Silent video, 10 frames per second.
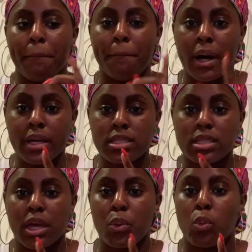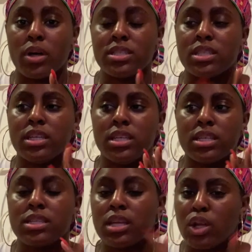But it was the
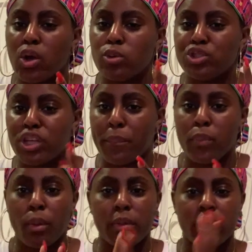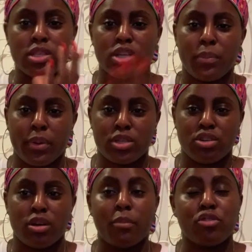silicone shampoo. I'm going to try to
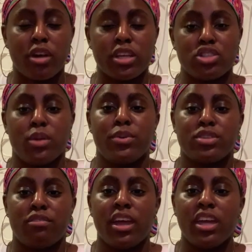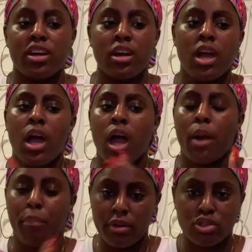insert a picture right here.
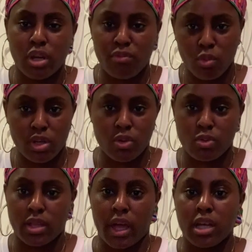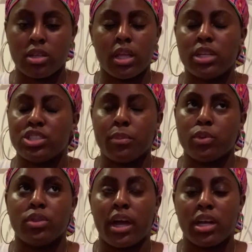I'm pretty sure everyone knows what
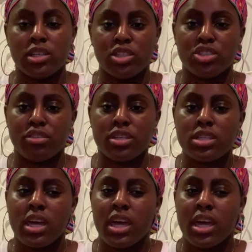that conditioner is.